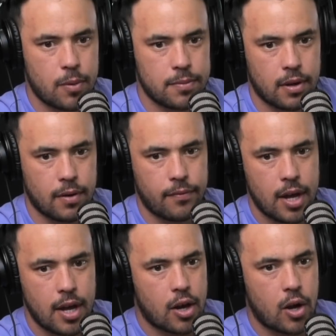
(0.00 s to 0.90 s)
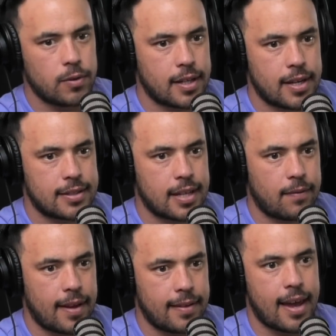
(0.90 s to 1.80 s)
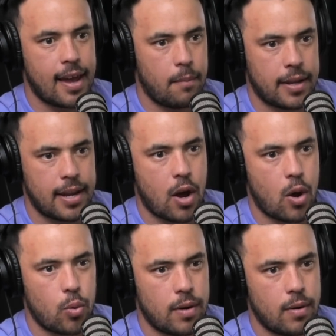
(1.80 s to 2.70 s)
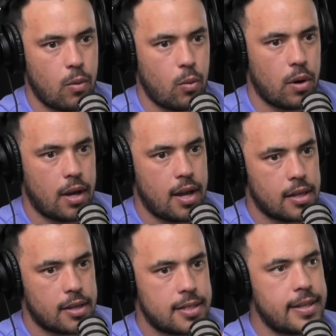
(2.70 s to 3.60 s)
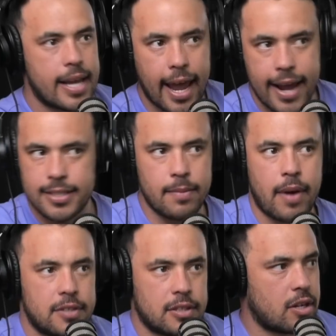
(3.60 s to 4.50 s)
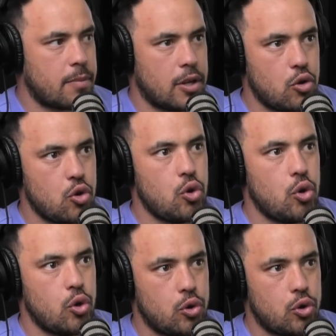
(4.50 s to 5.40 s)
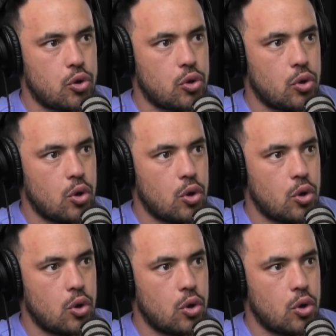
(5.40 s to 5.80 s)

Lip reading: in terms of content and stuff like that. But this next 18 months is going to be huge.